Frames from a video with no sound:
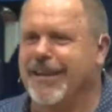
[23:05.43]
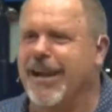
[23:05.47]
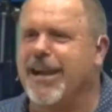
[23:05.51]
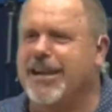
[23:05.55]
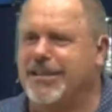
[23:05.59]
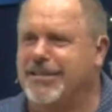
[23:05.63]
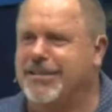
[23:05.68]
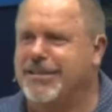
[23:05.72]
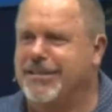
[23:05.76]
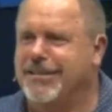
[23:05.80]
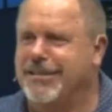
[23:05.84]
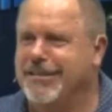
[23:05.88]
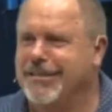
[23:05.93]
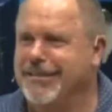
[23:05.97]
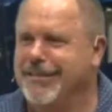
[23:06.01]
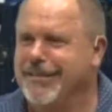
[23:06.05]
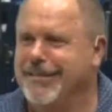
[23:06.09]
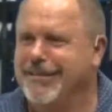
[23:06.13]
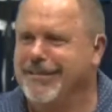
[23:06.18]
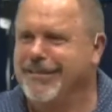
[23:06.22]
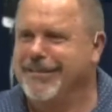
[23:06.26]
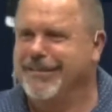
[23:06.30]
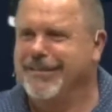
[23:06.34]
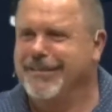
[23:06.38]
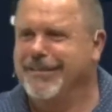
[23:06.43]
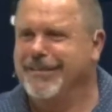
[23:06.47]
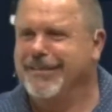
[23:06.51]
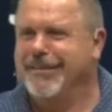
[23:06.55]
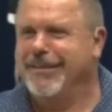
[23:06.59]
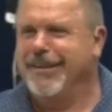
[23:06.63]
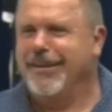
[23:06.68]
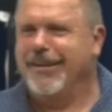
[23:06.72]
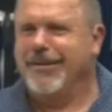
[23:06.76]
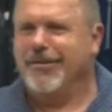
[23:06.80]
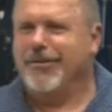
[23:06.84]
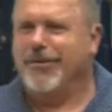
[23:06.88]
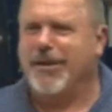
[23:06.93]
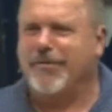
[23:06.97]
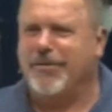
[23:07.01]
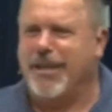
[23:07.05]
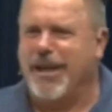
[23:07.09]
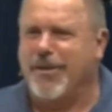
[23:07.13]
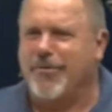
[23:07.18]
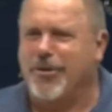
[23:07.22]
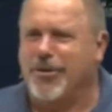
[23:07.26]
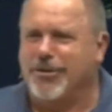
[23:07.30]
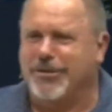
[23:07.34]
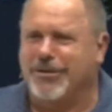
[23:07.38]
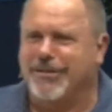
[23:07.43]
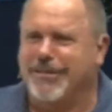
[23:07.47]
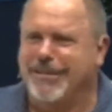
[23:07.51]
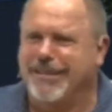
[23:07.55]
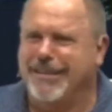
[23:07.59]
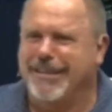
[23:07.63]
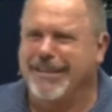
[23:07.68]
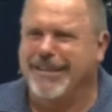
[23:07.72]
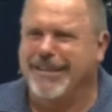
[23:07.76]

Yes. Whatever that was.